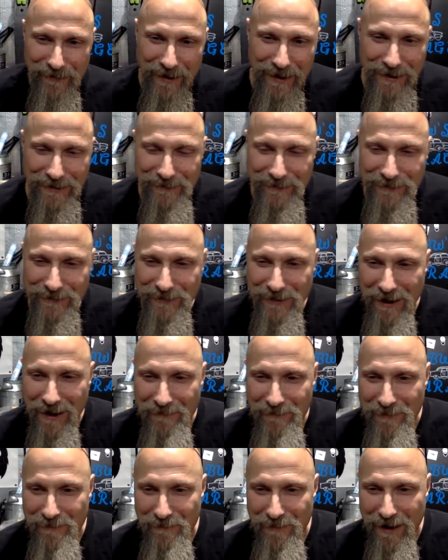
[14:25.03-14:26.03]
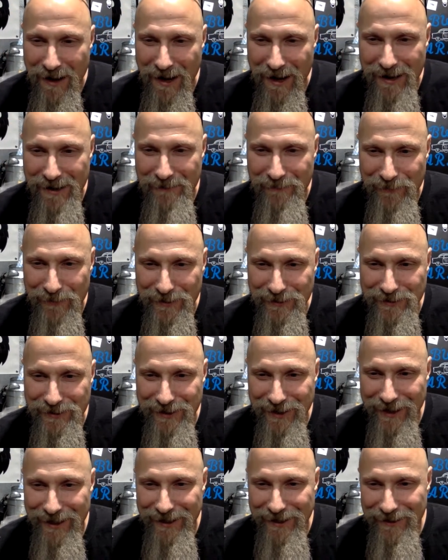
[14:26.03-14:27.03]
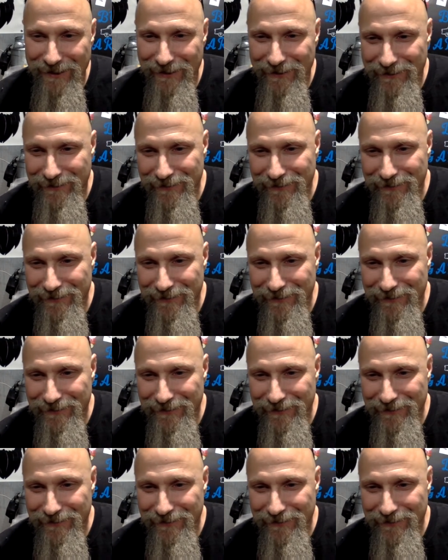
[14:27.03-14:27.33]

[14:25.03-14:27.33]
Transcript: Thanks for stopping by. Appreciate you.